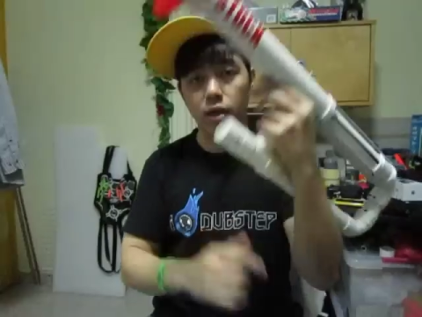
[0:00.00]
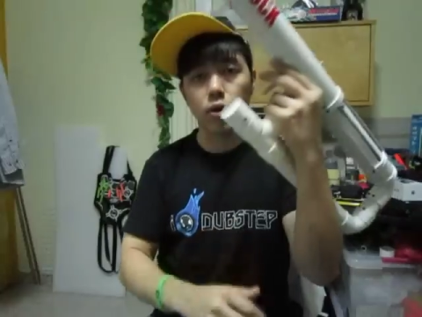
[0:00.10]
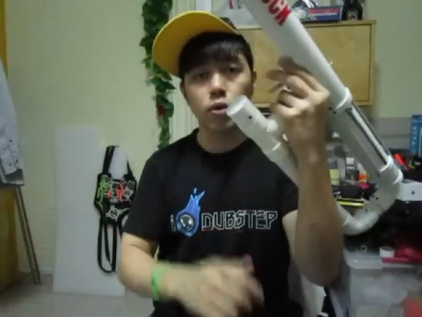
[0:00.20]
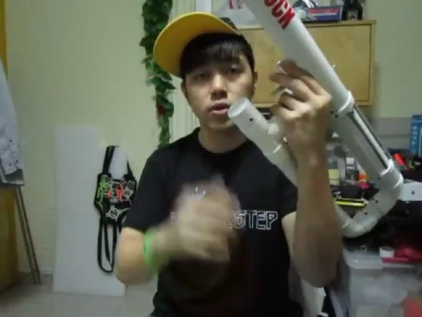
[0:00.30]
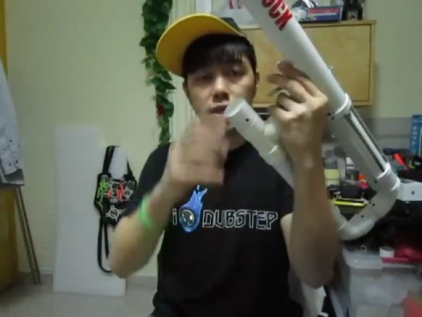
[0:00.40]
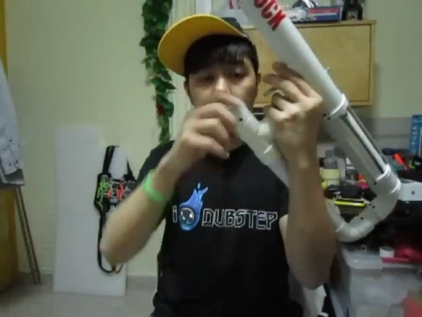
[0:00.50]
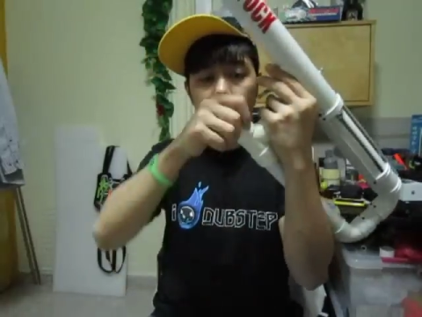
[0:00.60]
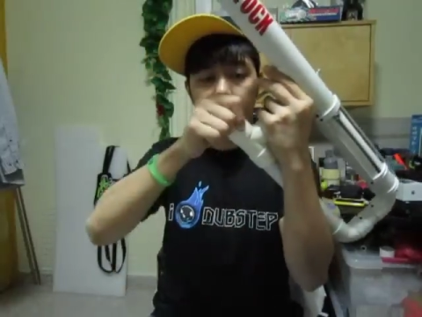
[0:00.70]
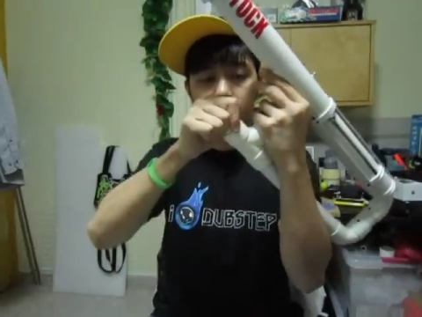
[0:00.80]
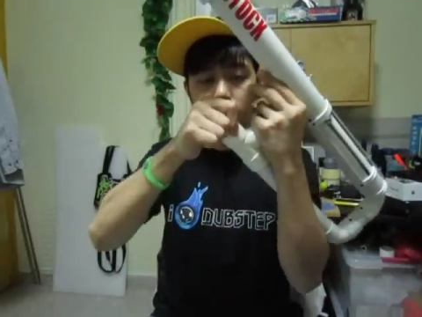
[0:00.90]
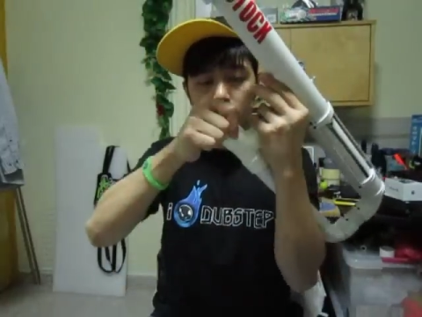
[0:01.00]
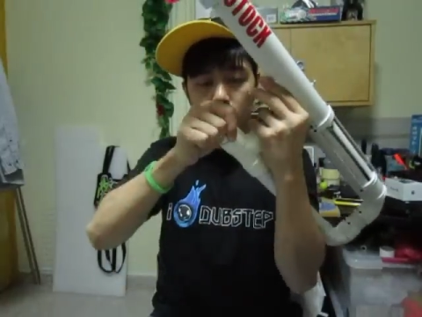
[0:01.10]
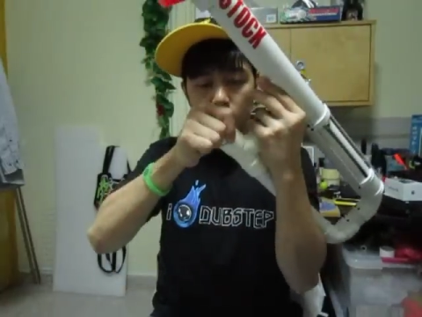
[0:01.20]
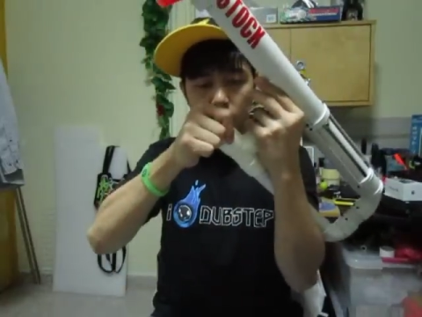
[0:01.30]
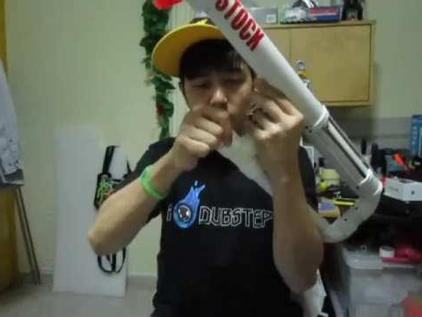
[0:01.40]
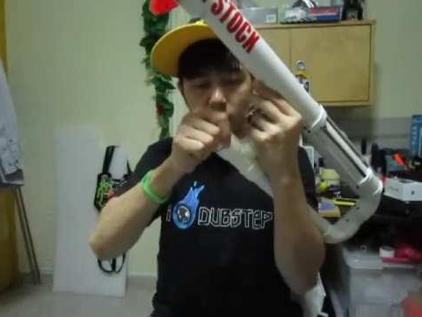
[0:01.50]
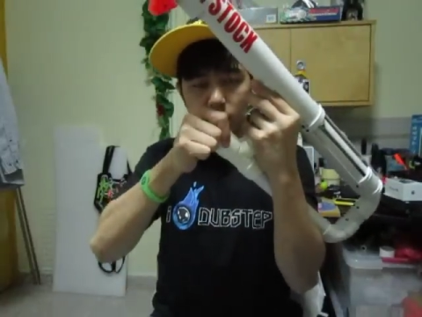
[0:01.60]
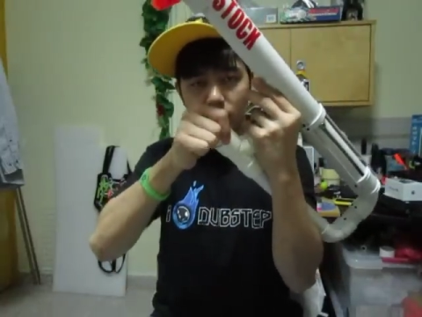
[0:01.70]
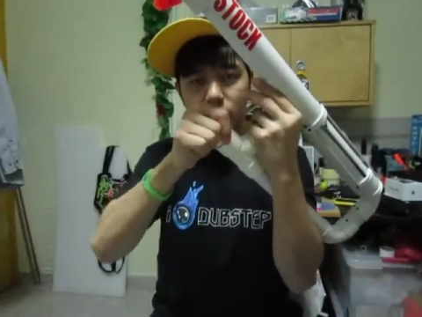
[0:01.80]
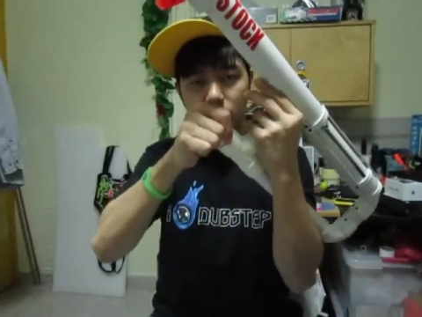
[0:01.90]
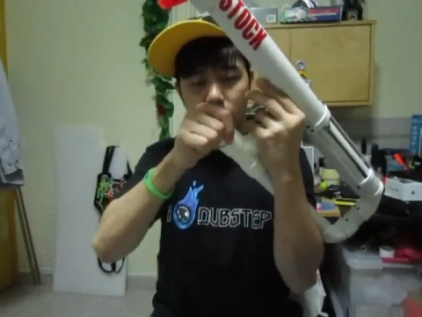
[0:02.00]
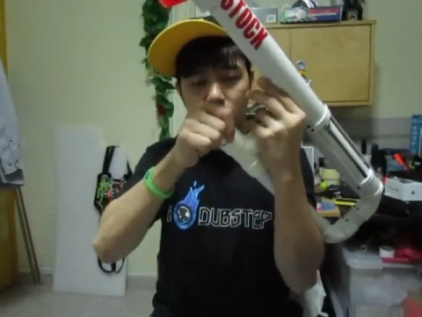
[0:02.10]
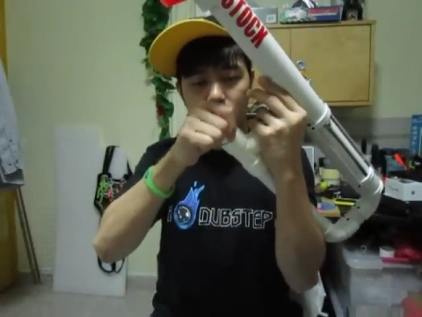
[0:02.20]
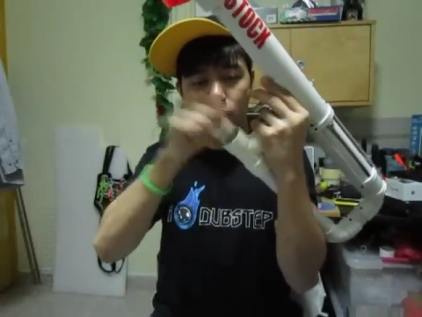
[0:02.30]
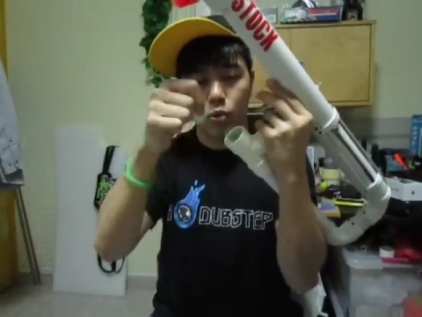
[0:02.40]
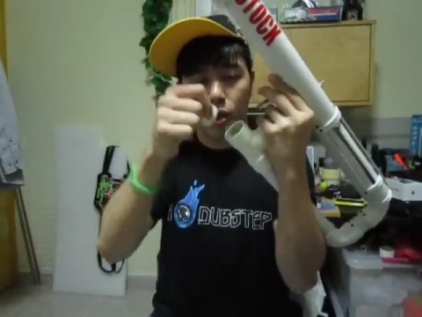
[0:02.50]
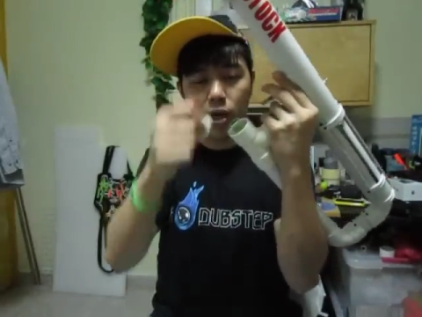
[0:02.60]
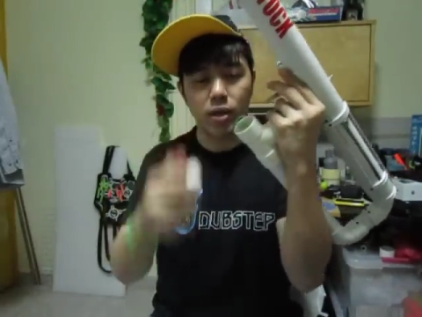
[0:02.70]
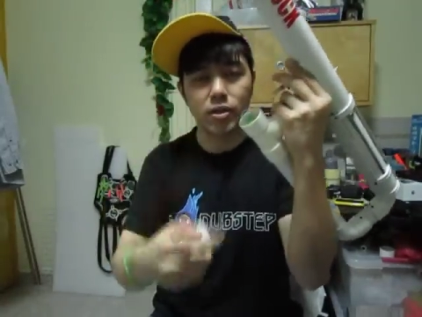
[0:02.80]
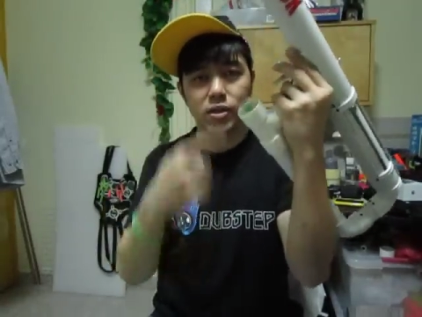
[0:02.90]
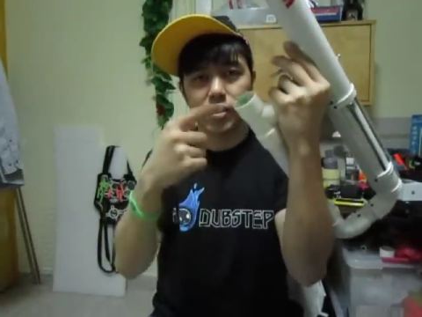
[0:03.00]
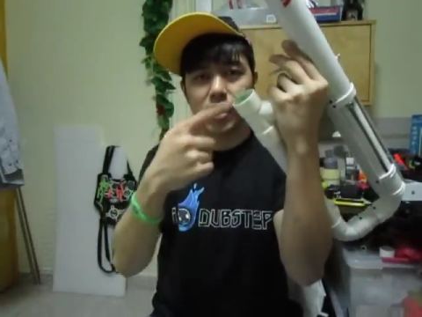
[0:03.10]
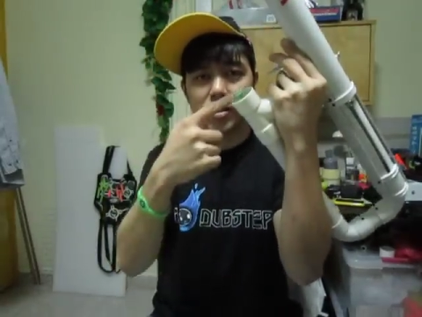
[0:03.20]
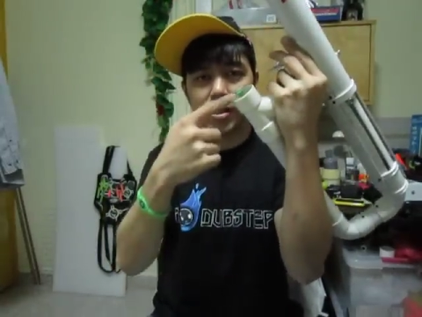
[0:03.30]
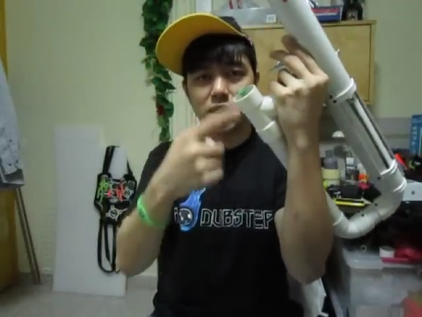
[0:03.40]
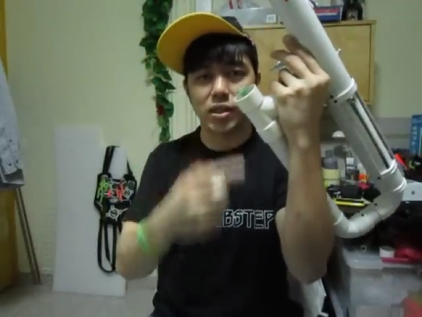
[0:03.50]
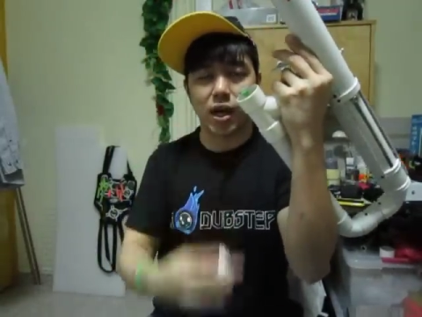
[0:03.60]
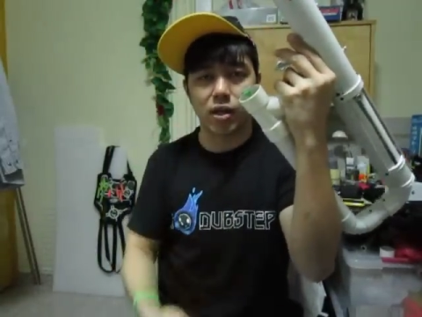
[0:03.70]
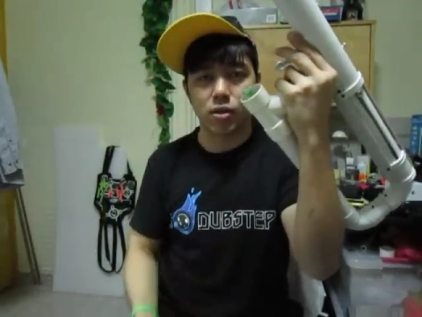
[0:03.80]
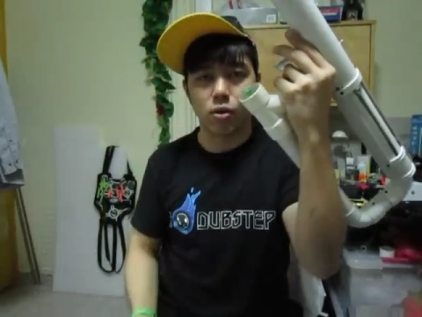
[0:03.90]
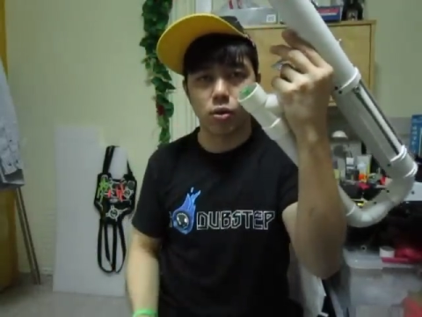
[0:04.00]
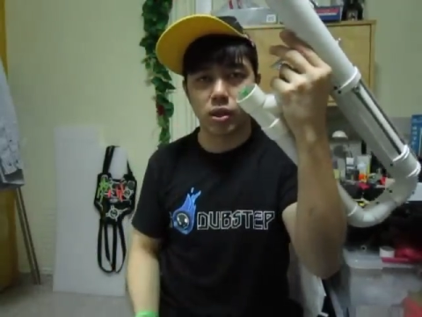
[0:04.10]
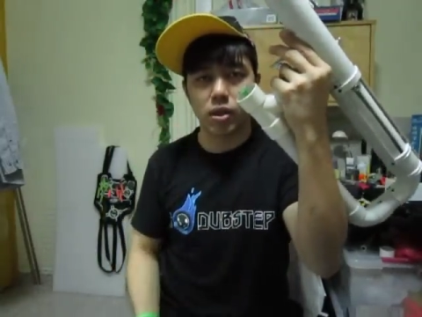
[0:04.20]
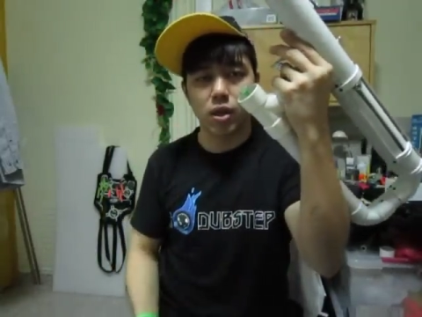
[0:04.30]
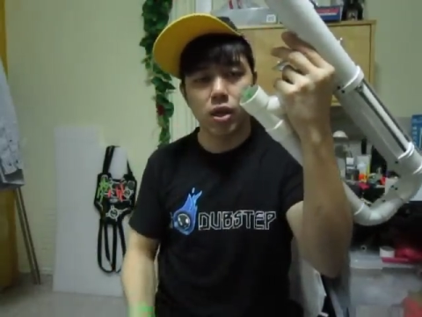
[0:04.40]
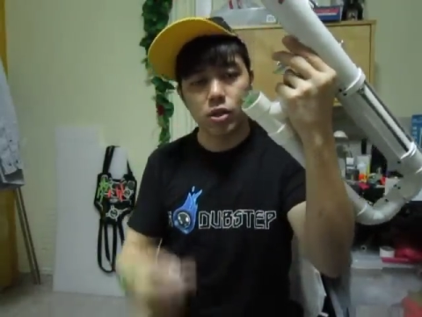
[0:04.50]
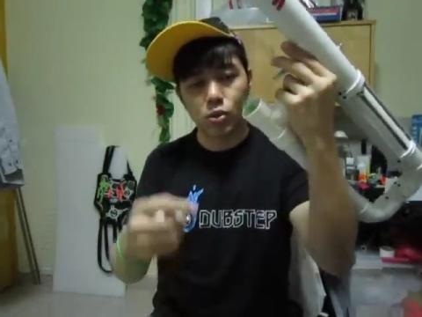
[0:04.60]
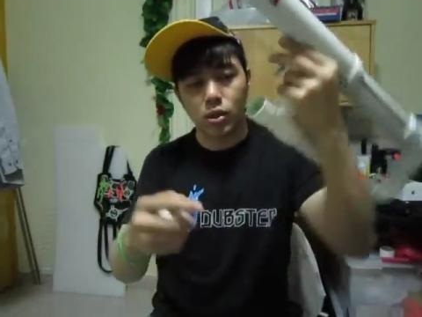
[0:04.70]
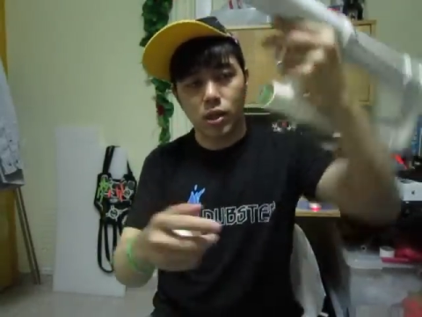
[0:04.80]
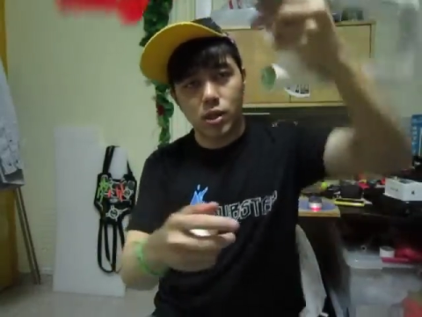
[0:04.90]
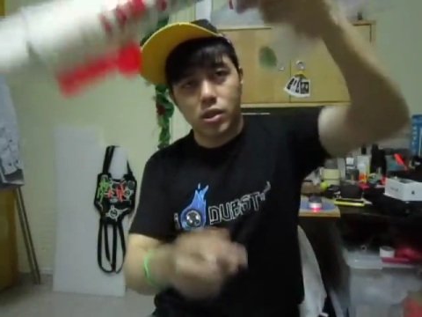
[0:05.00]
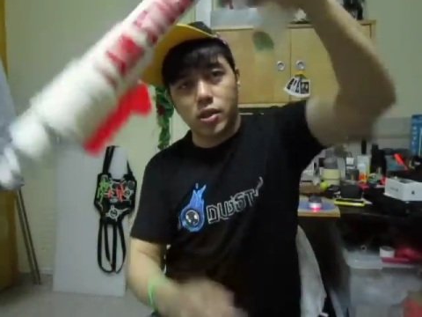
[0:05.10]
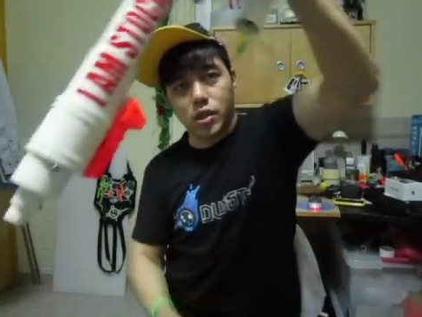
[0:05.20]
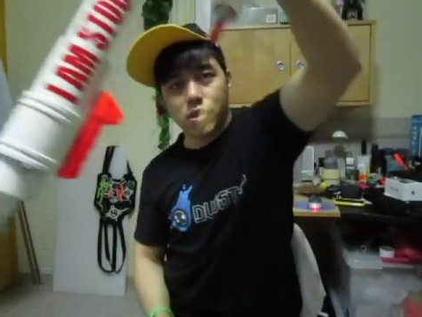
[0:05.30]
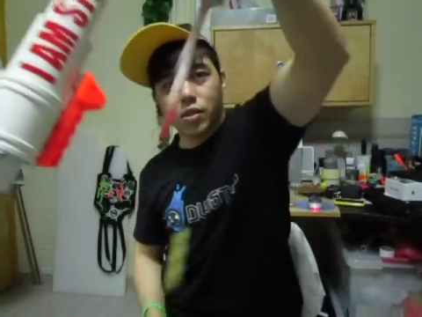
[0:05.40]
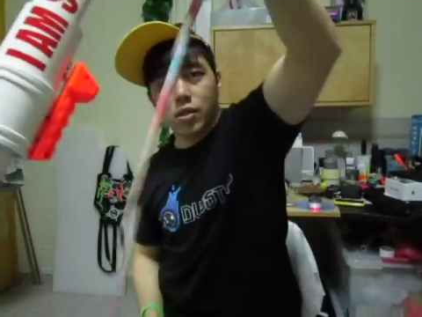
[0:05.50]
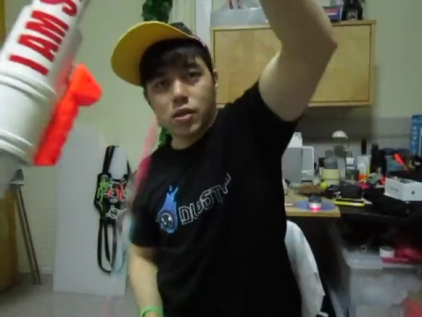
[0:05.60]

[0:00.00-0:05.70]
it holds a little uh, Easter egg area where this is actually a dart holder, so you can actually just